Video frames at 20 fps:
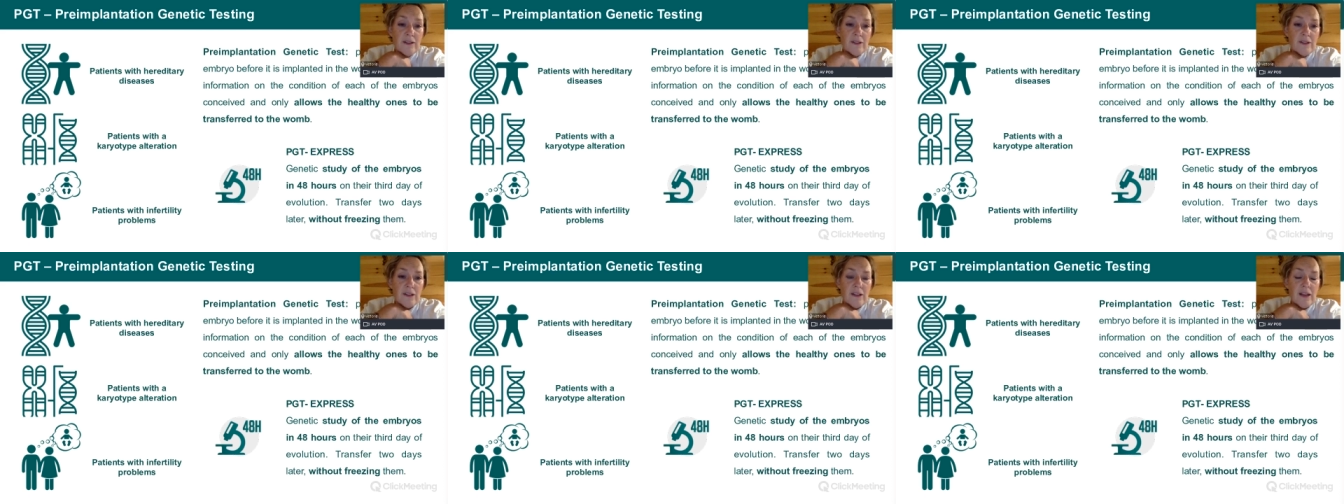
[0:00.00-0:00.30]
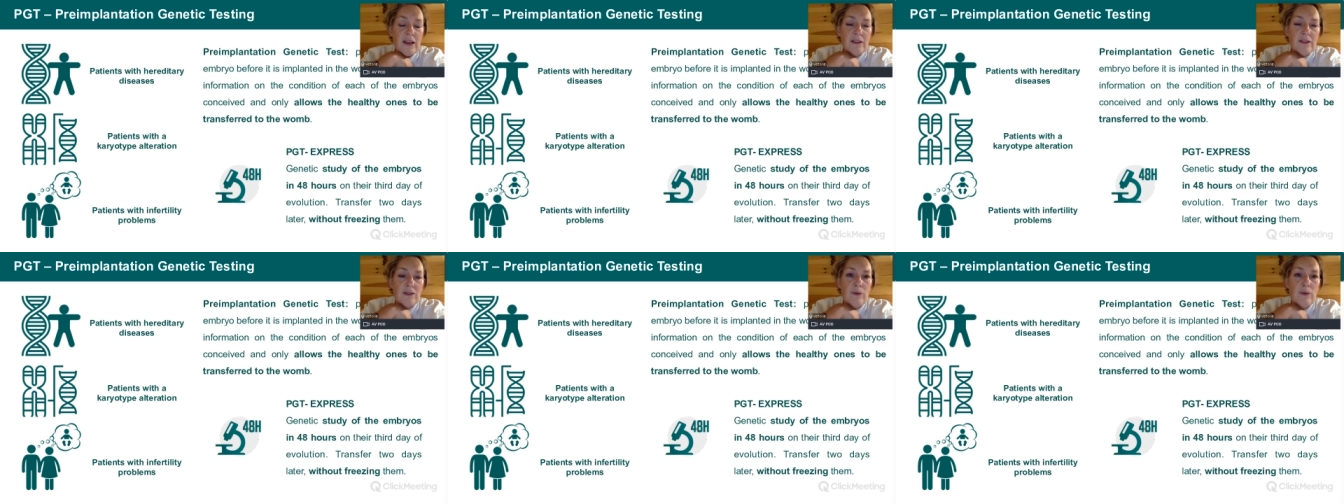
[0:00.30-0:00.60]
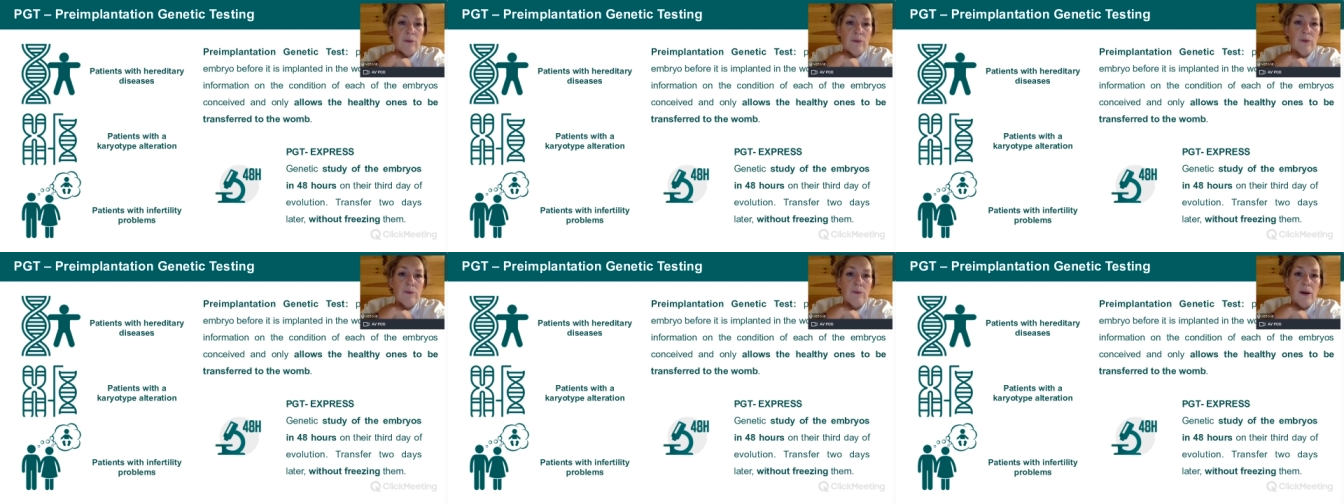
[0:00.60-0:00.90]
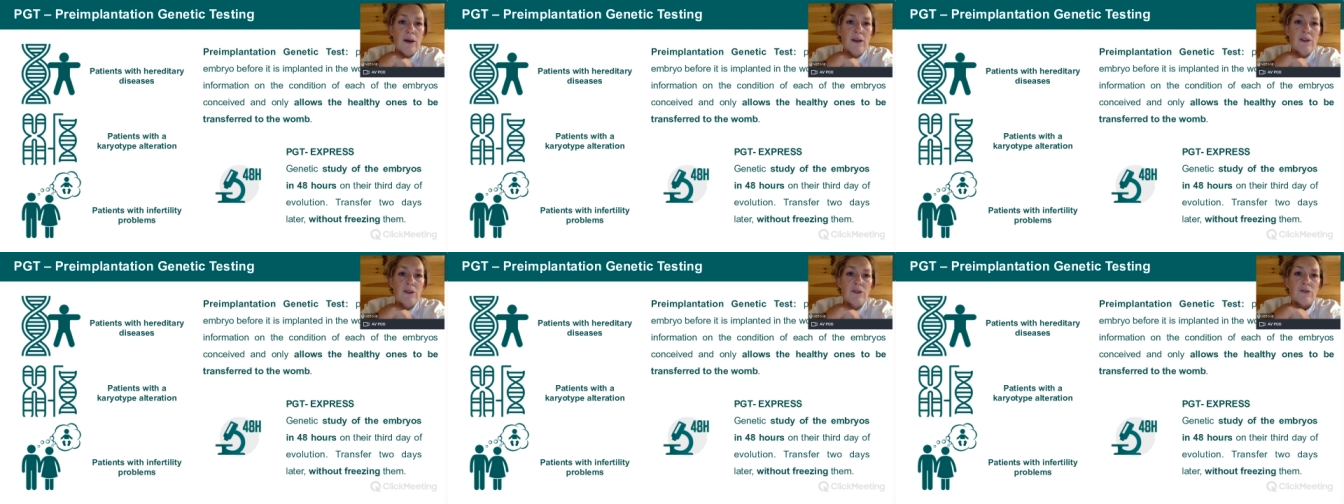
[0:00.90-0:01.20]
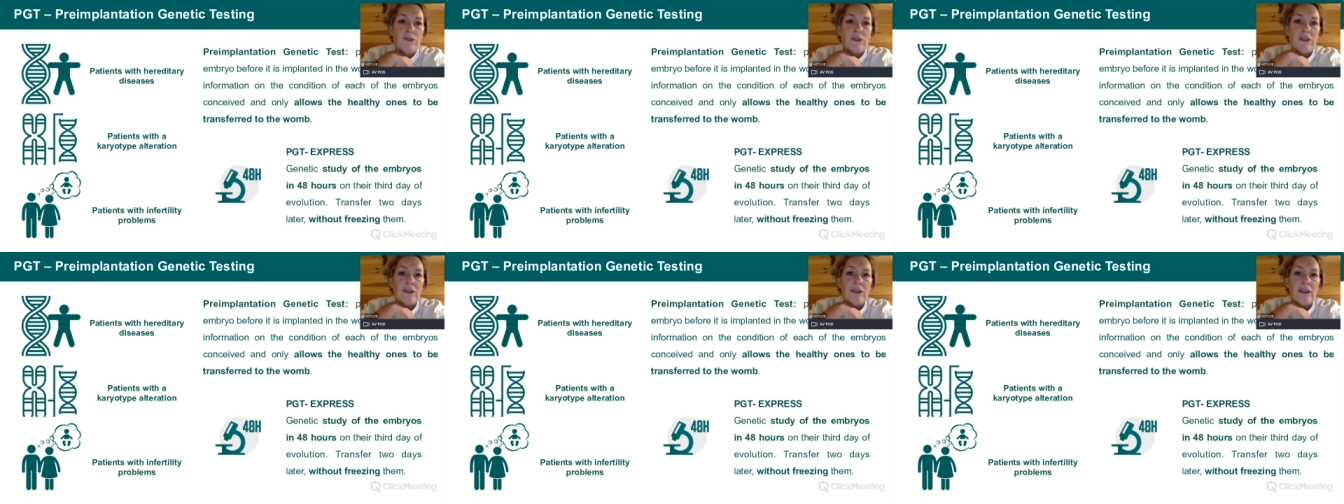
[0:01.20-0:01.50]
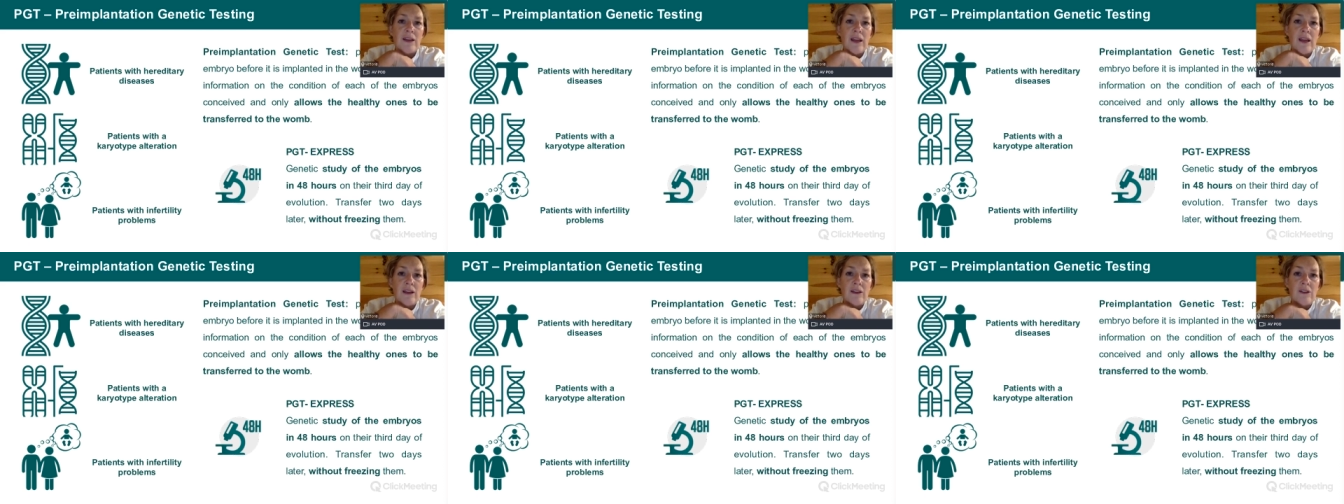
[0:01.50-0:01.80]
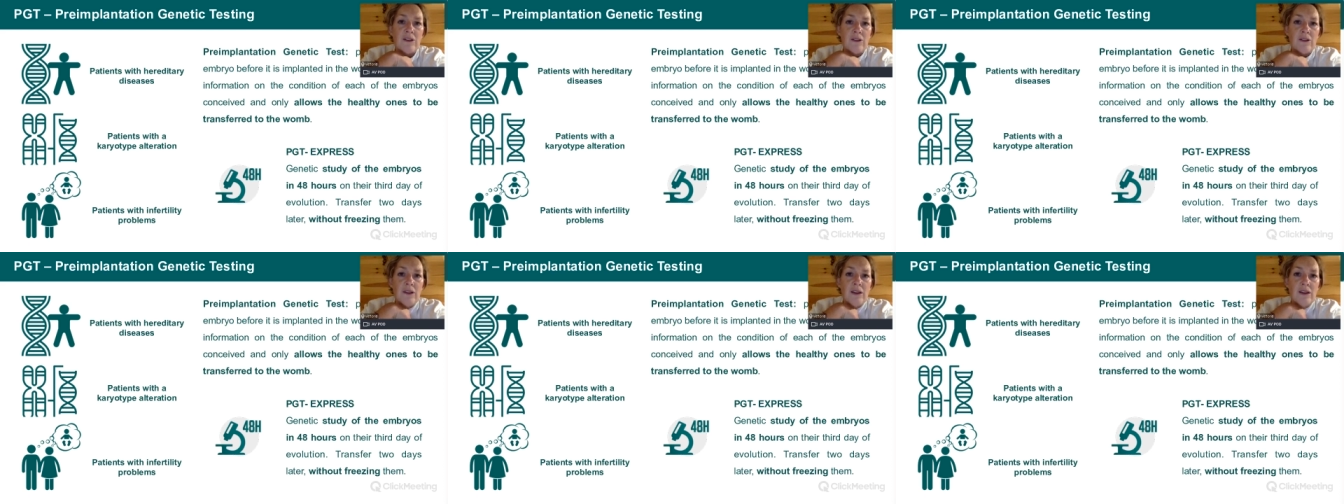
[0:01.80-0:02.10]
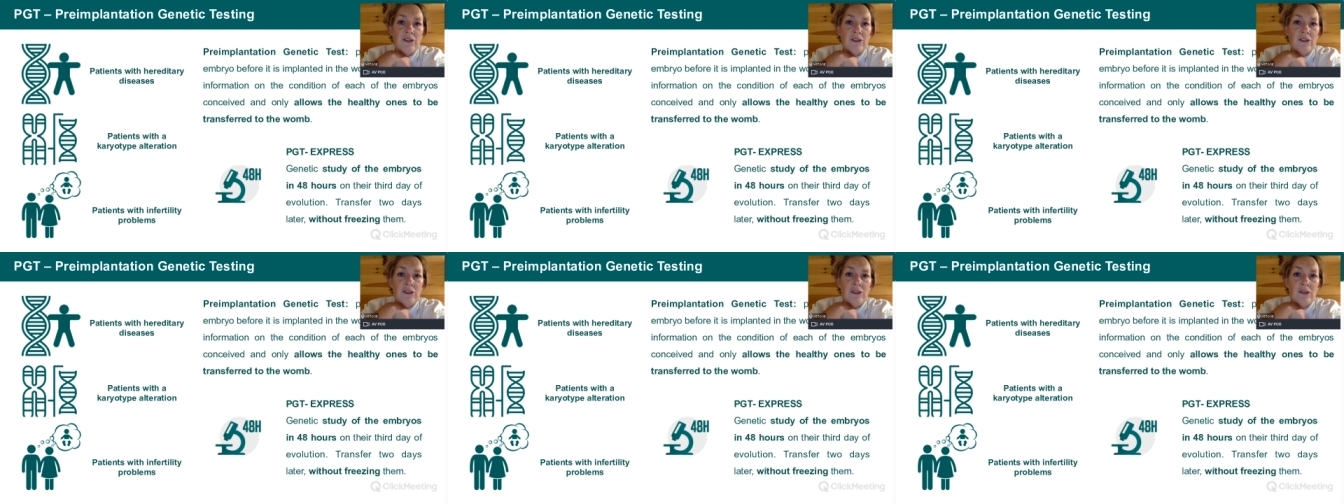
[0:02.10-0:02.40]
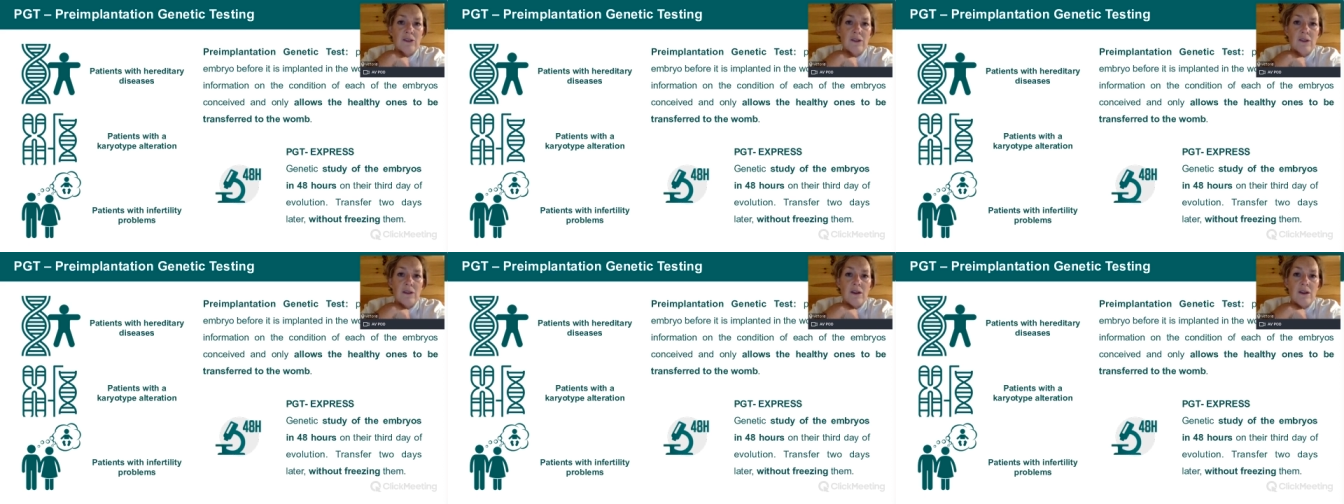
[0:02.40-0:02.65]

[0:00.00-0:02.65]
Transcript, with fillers: So that's when we might use it in egg donation,